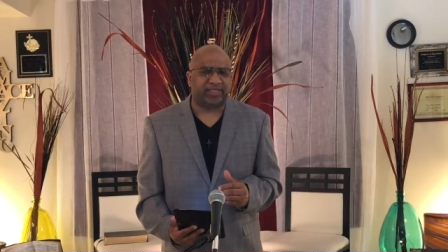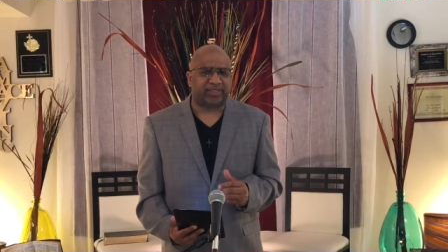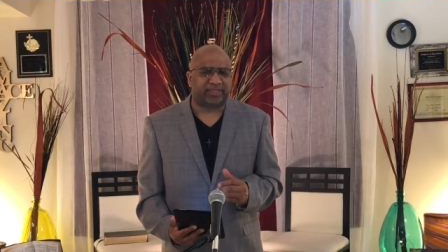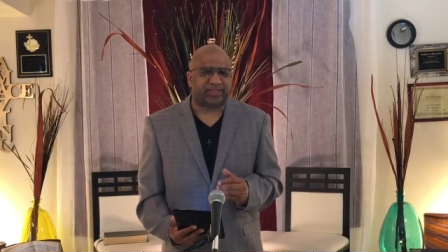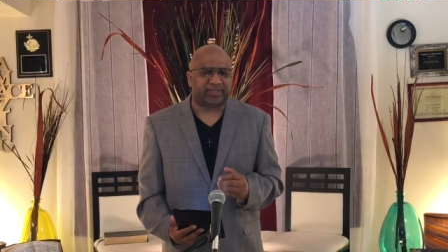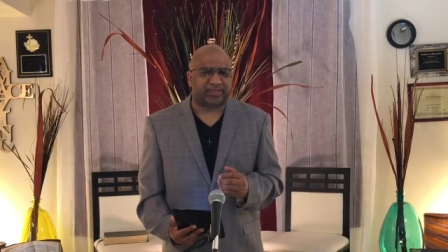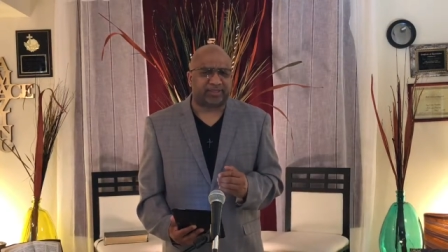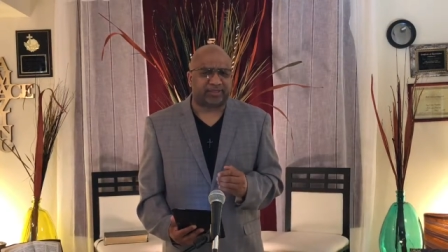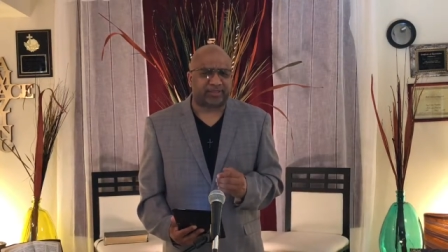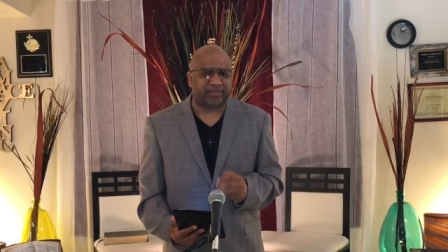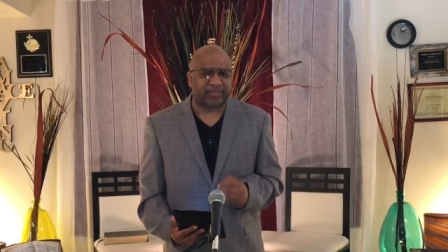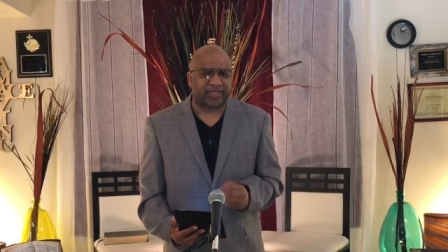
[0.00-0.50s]
is
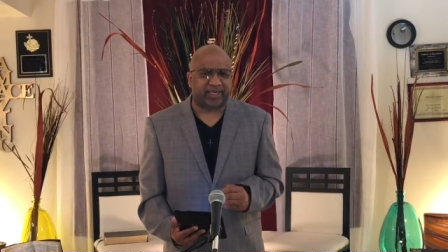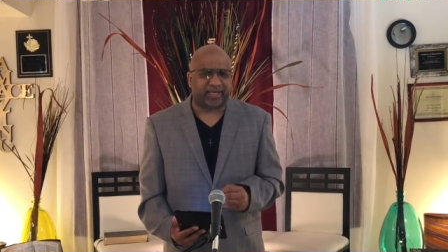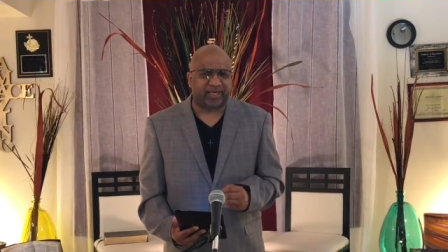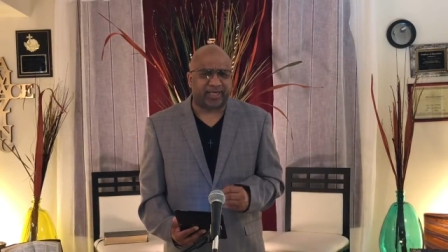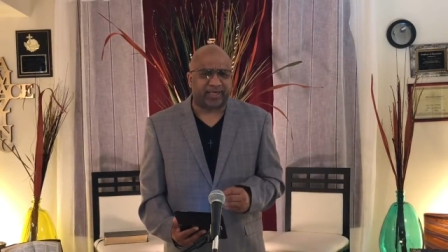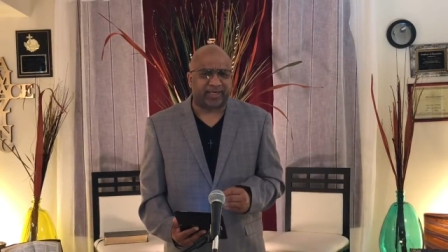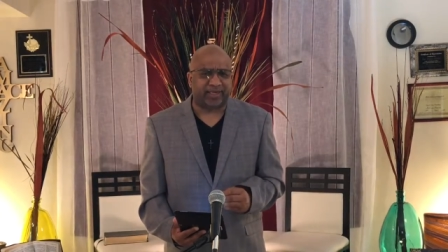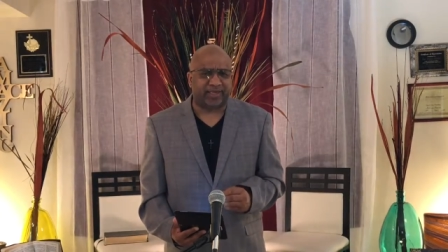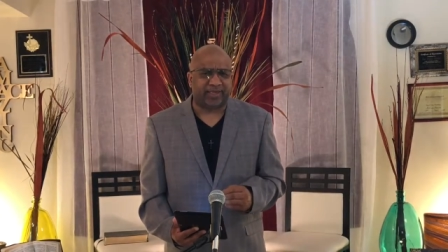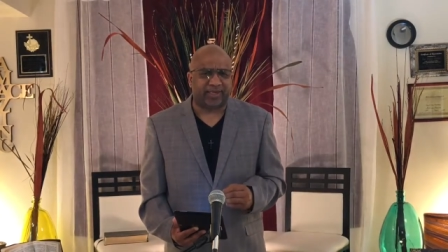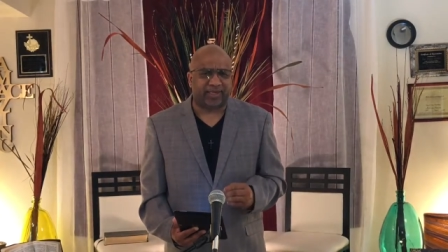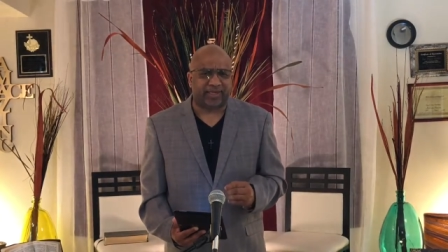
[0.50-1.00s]

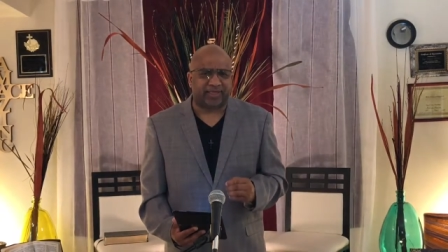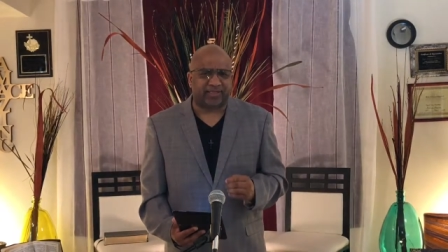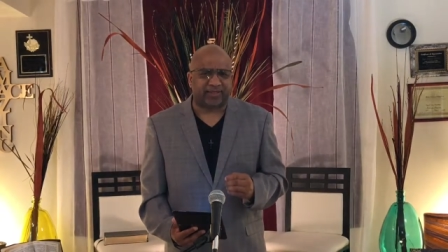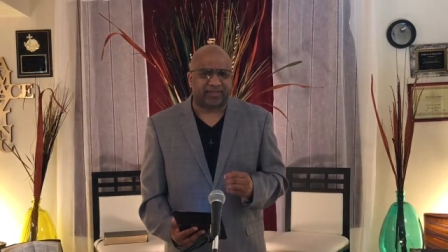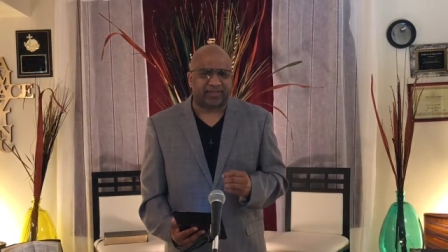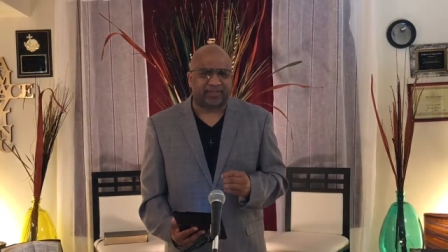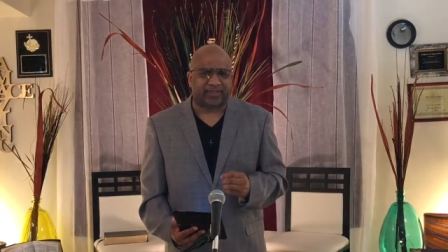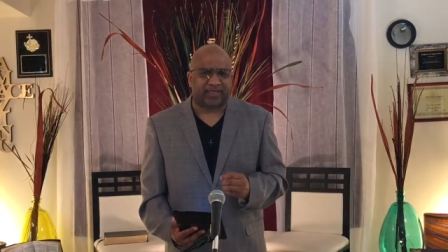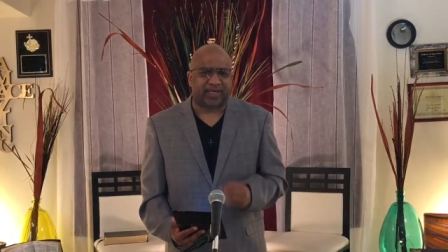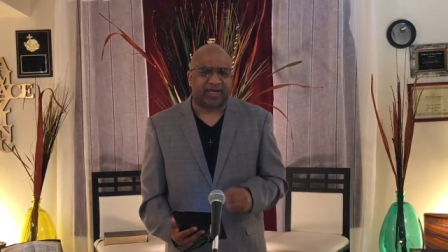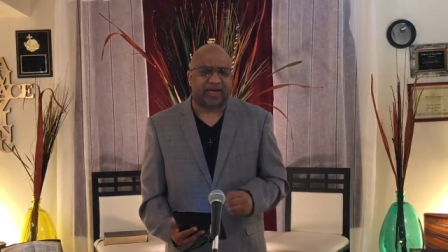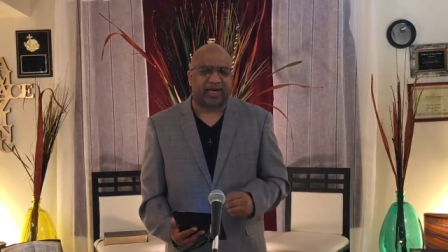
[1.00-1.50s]
saying
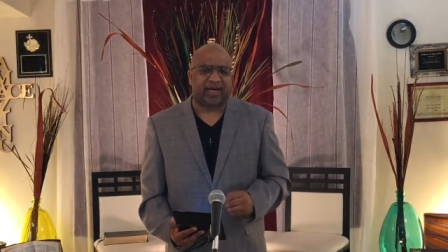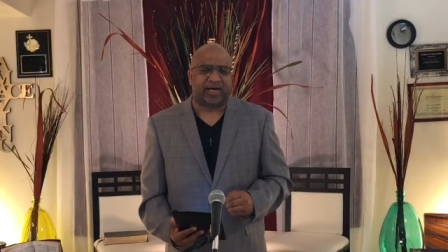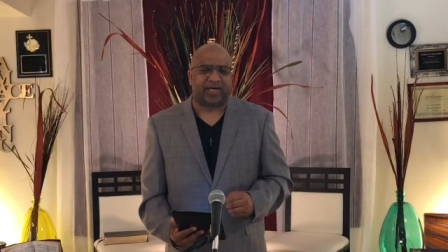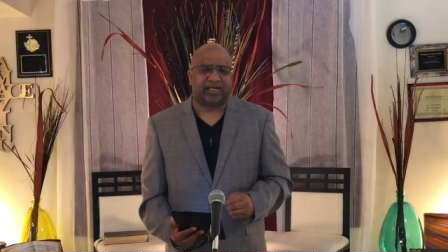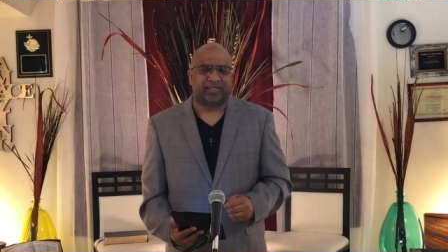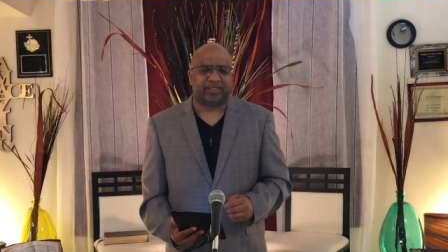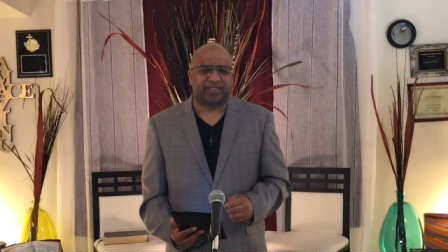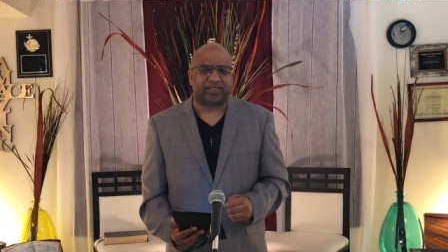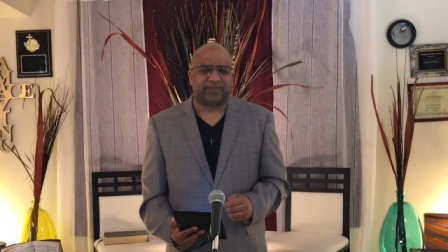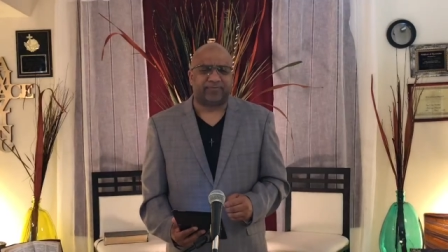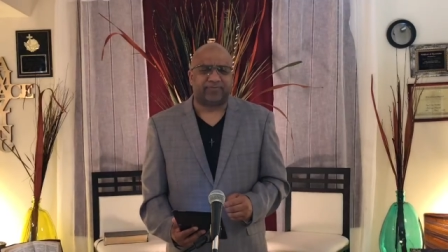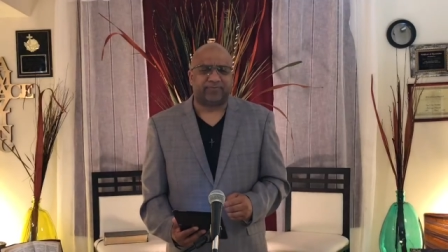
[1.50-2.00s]
unto
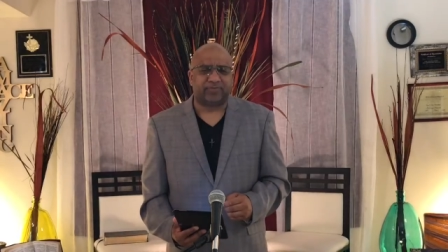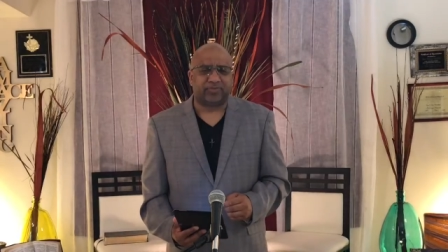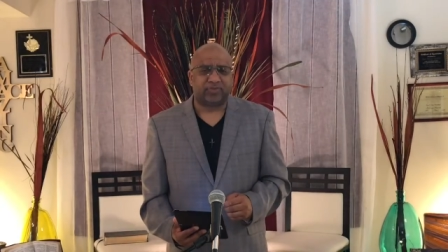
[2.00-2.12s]
us,